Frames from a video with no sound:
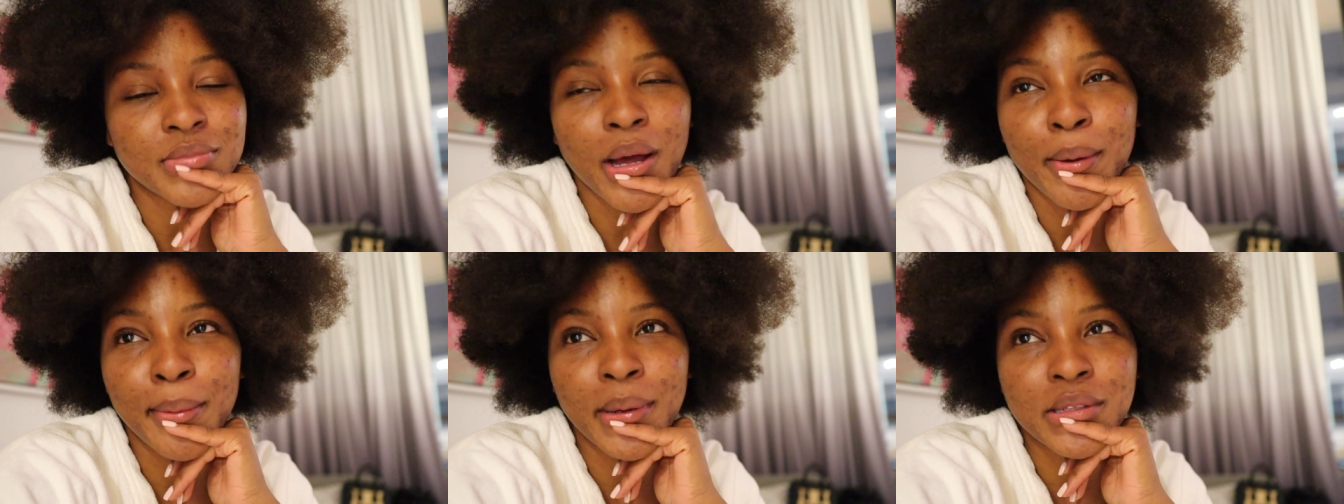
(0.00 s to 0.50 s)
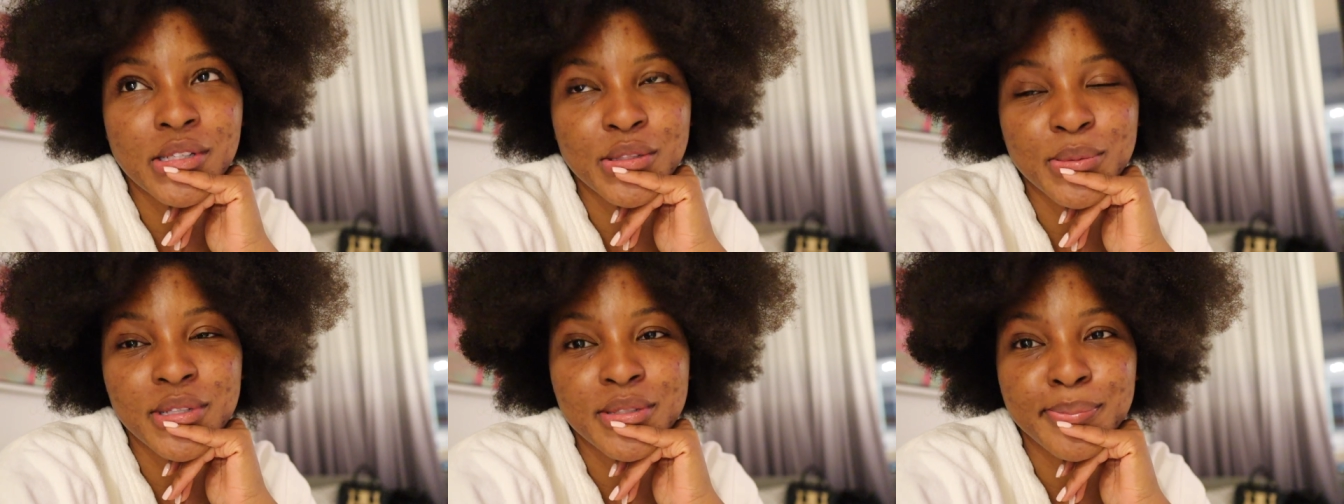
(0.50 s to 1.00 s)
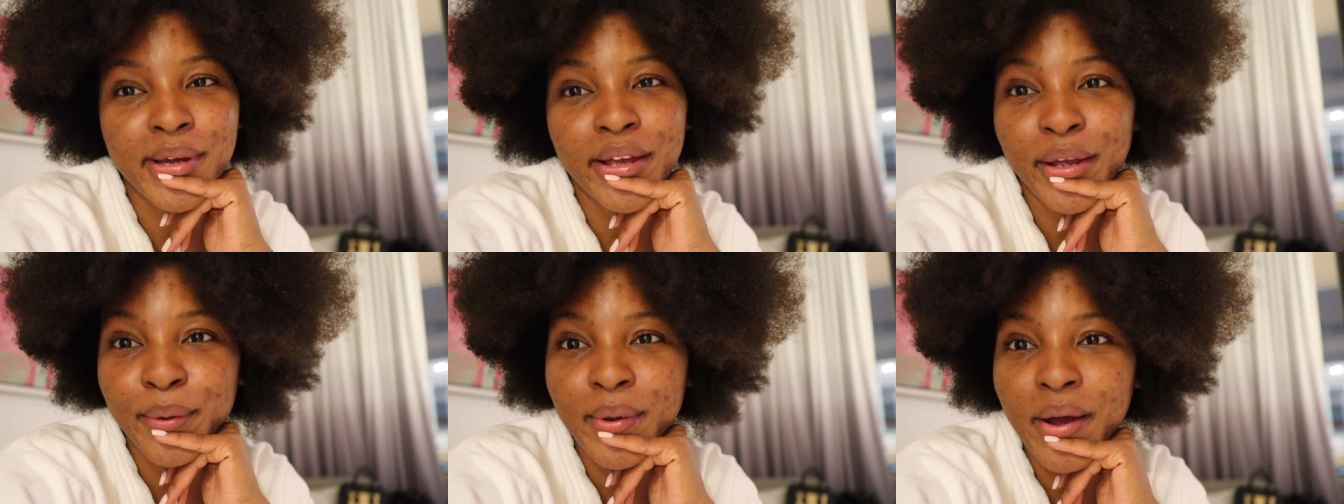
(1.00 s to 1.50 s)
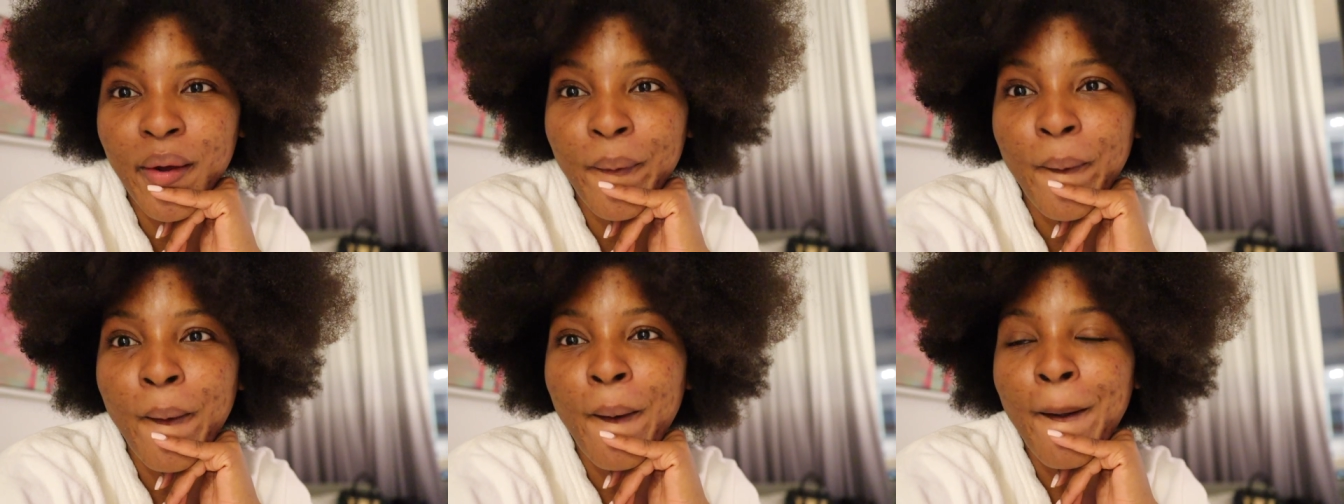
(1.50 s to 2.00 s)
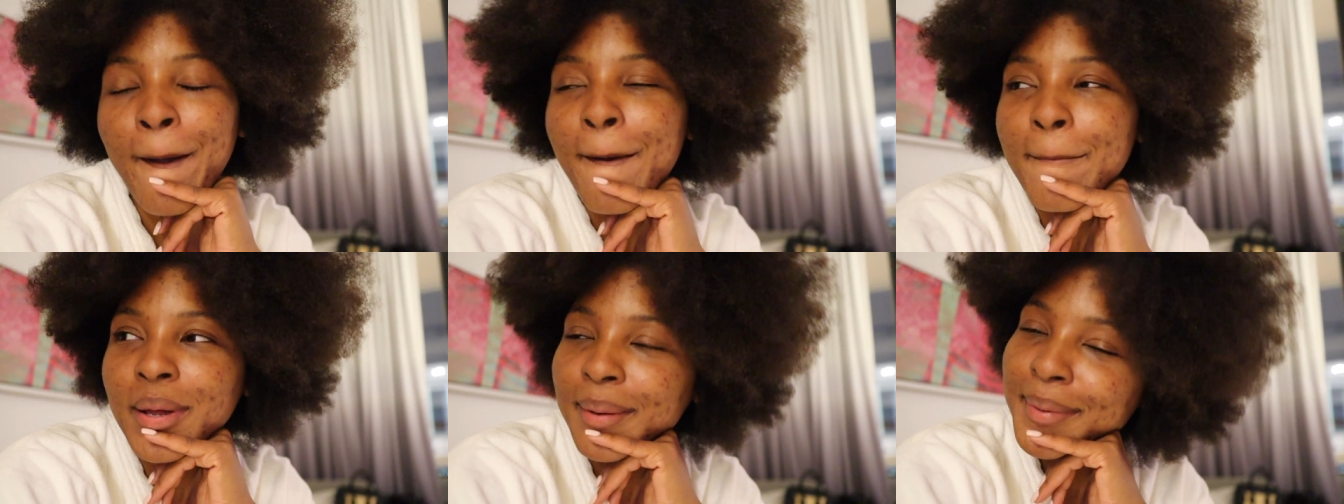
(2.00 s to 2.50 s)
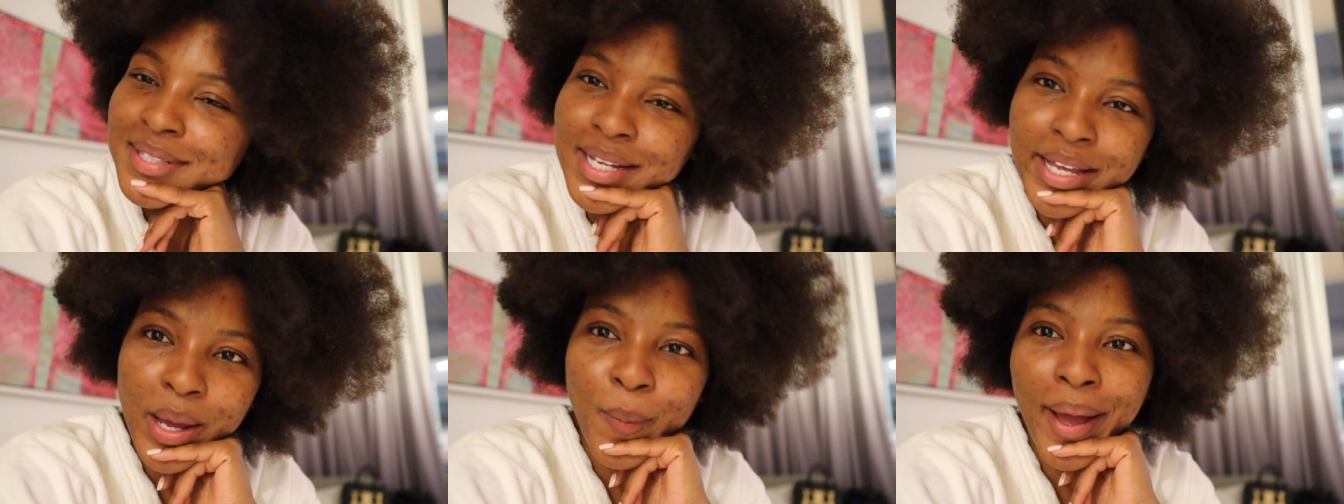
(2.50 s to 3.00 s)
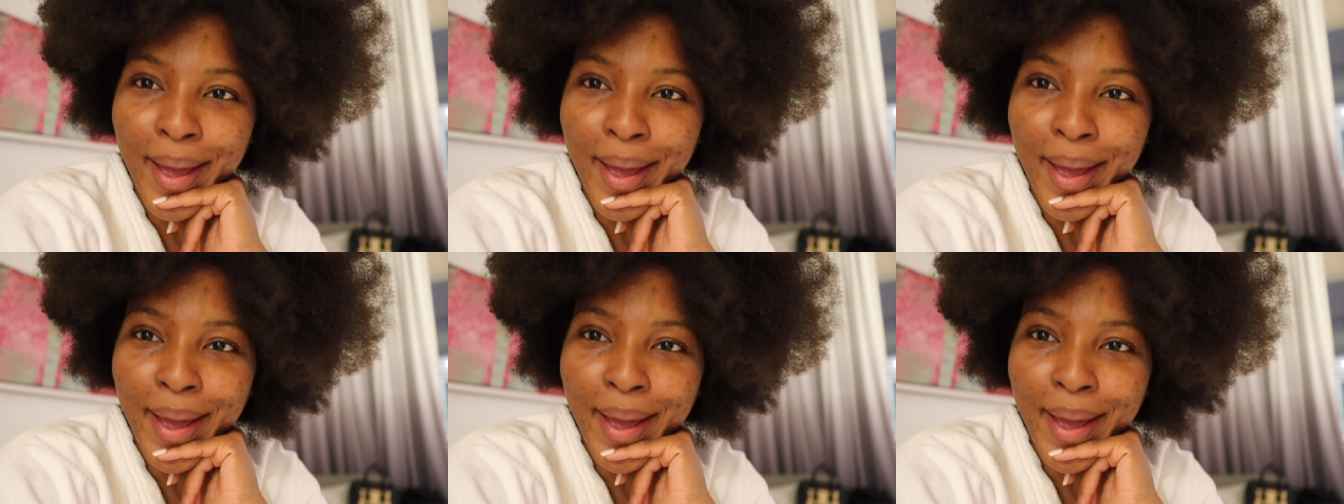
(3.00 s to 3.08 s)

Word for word: i'm about to twist my hair out but let me tell y'all what